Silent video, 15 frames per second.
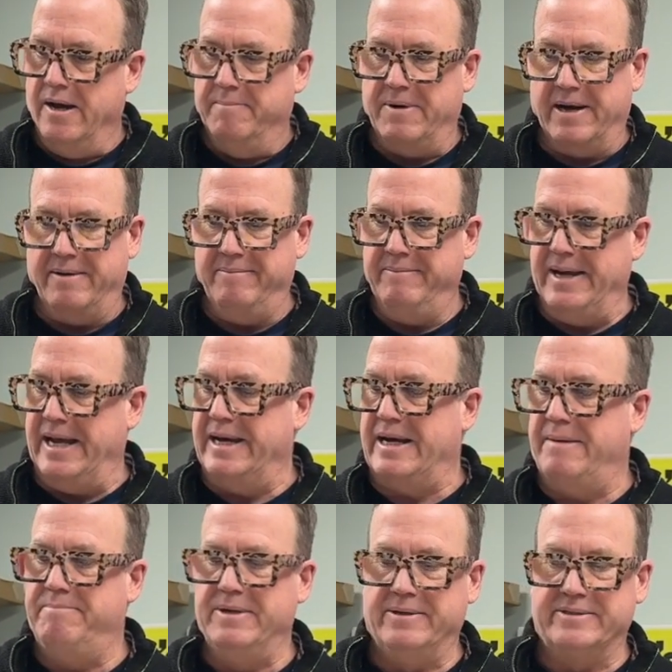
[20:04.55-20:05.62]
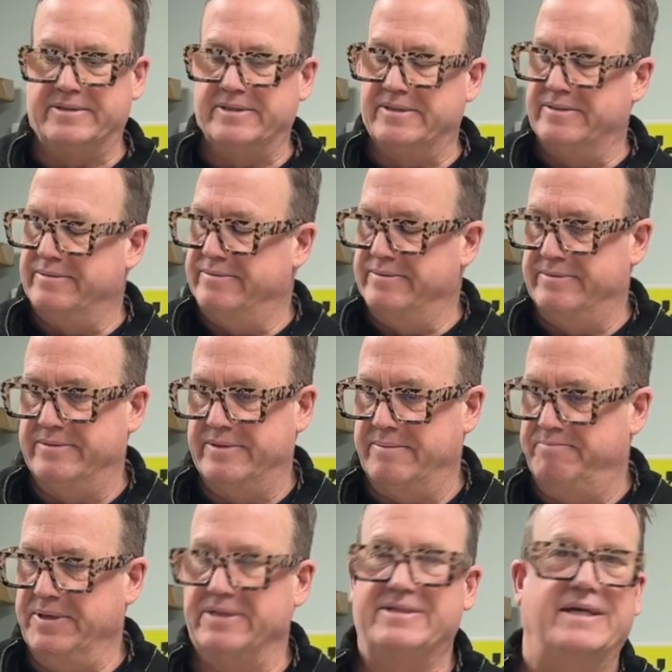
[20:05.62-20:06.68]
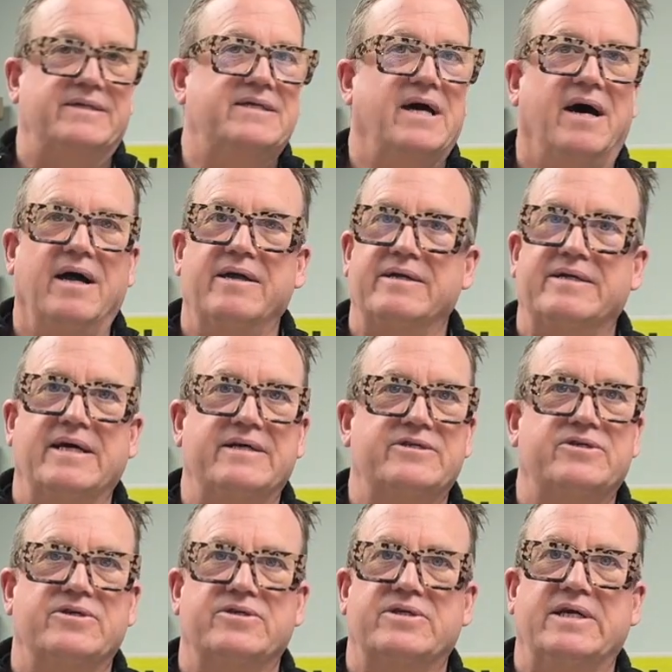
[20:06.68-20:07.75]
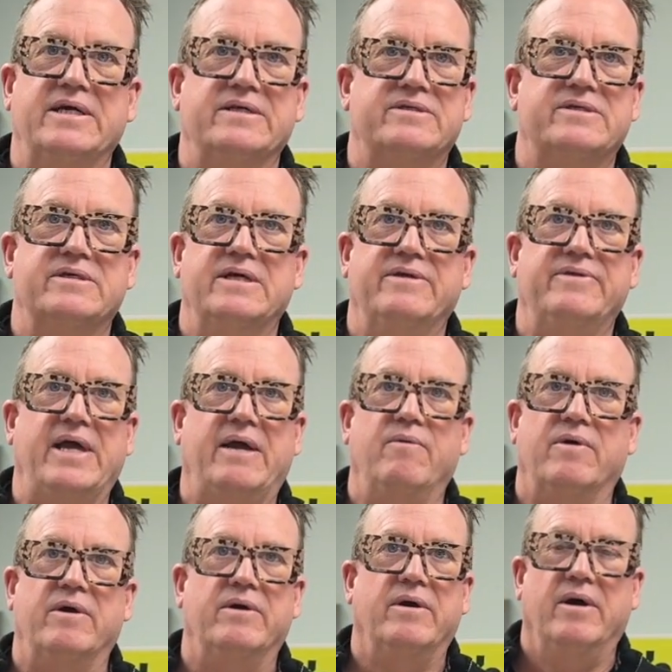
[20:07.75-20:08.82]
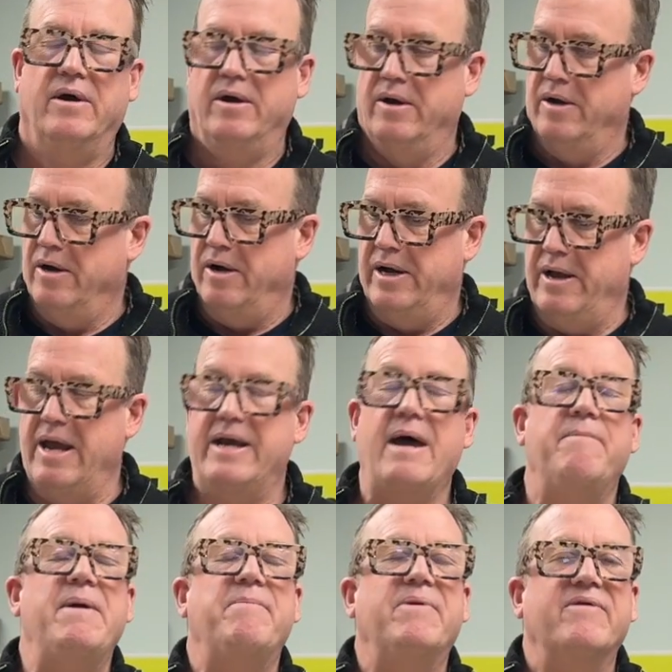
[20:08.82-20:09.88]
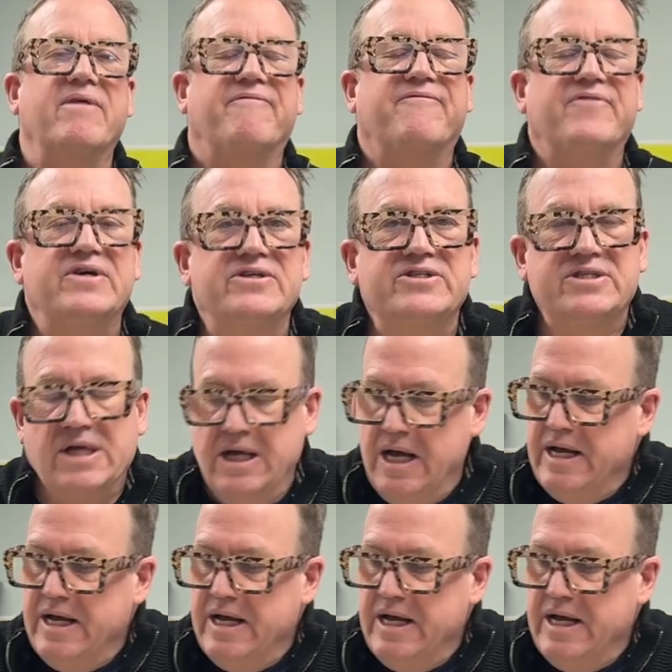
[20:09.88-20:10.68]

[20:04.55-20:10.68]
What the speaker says: But man, I built a ton of Testors kits, and I remember the first